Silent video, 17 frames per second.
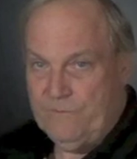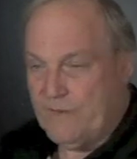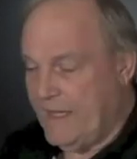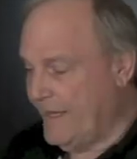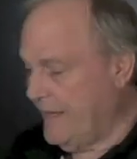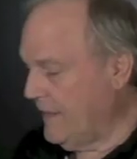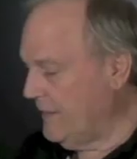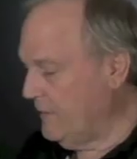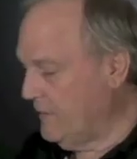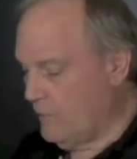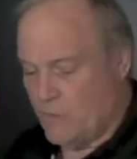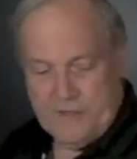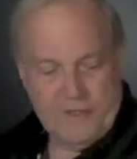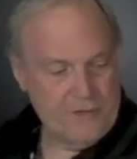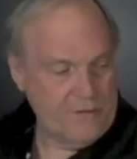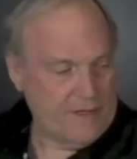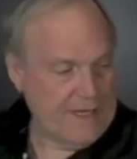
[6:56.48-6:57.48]
And
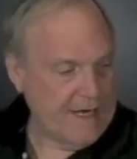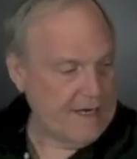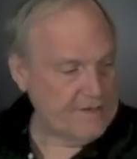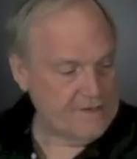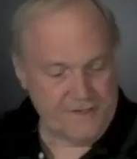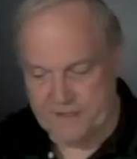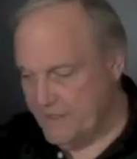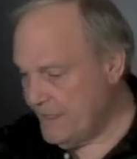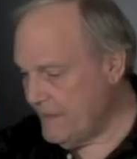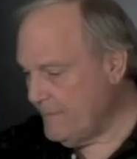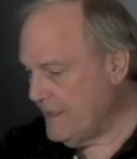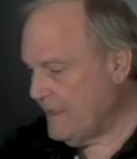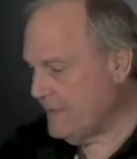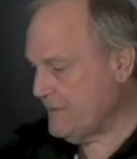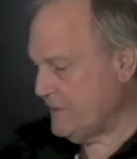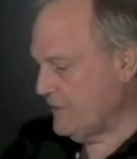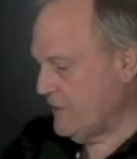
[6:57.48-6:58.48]
what you can't see
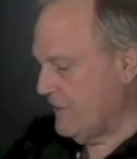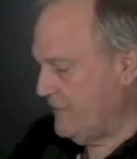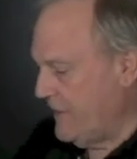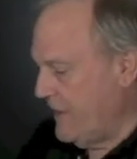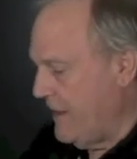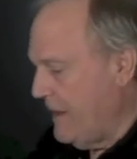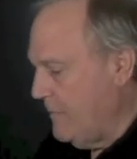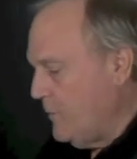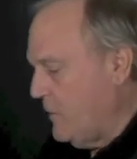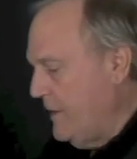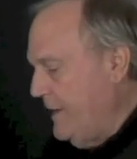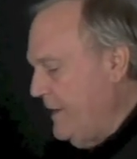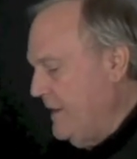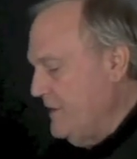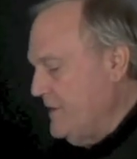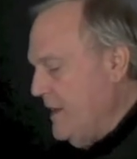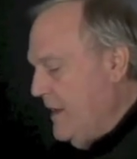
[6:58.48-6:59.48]
because it's off camera
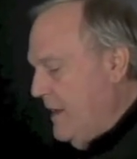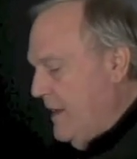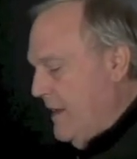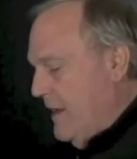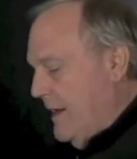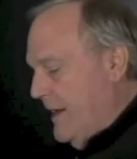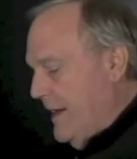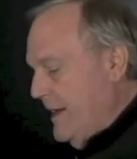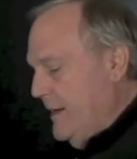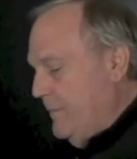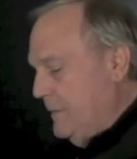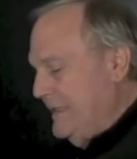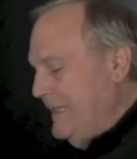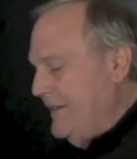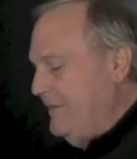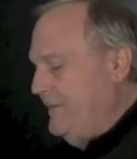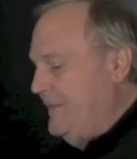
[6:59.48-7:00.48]
is I am
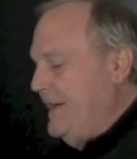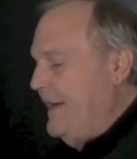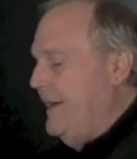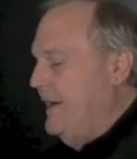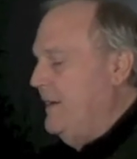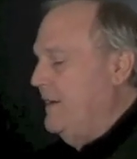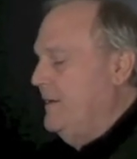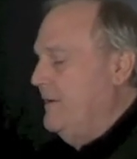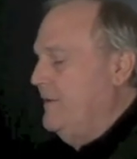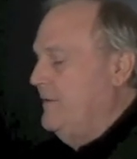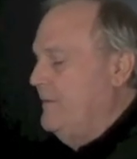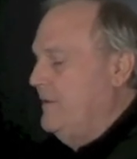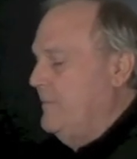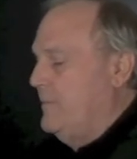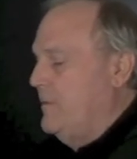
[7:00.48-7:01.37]
lifting the